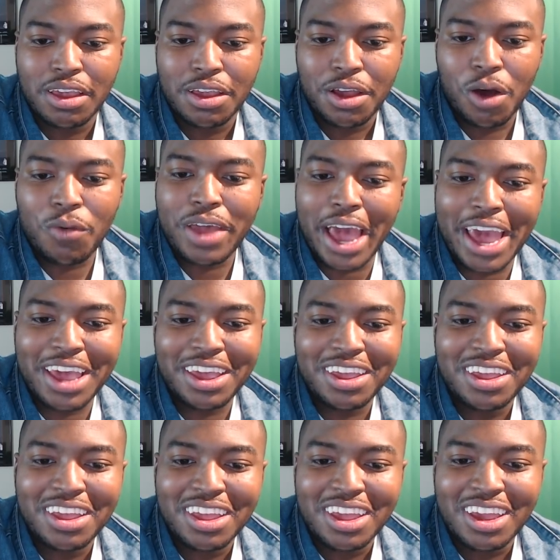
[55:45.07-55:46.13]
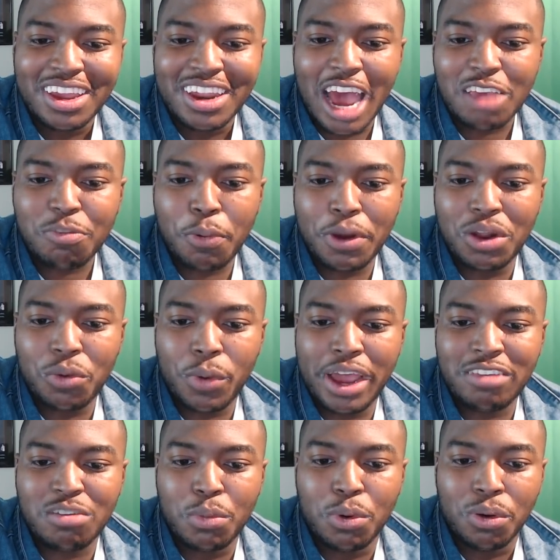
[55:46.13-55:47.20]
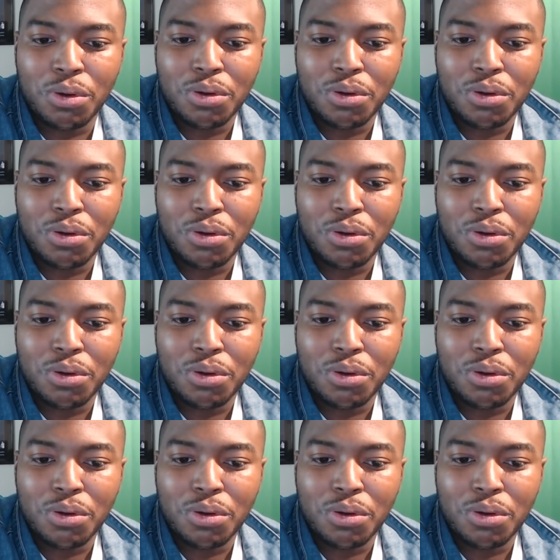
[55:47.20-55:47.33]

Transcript: Okay, that's pretty reasonable.